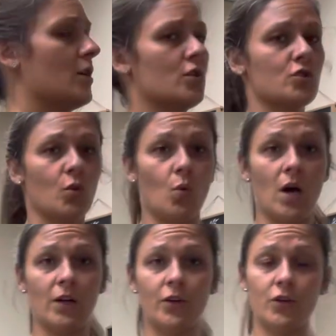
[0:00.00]
So
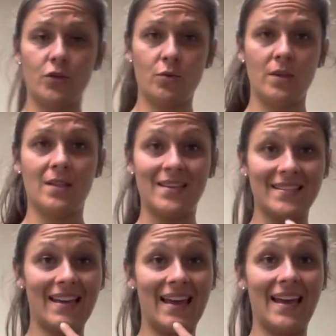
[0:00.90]
while you're doing
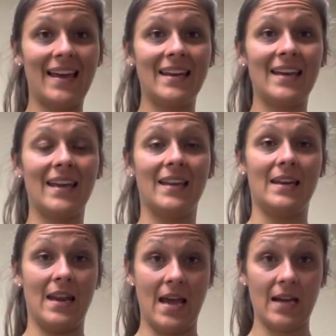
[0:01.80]
this, head
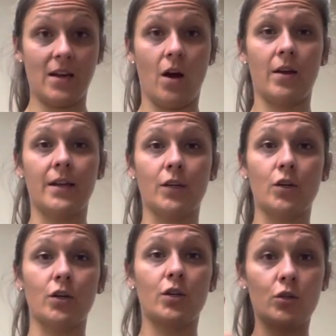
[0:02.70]
and neck are in
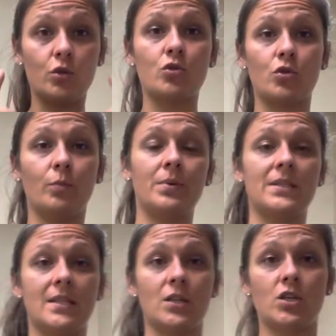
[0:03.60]
good neutral
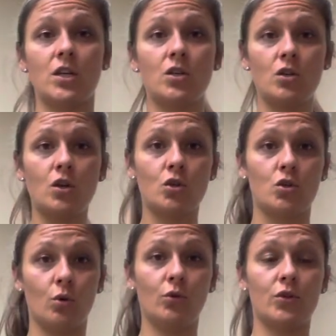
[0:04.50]
position,
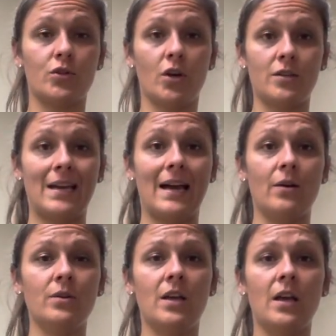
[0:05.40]
shoulders are
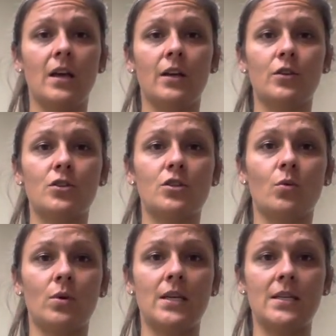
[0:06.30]
down, and you're
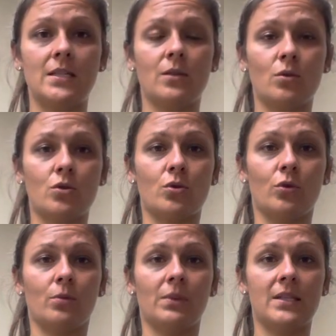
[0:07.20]
squeezing those
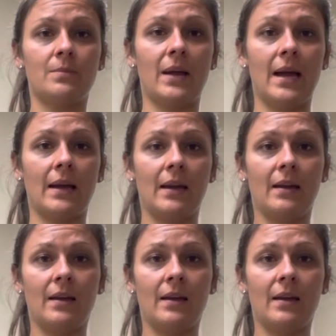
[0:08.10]
shoulder blades back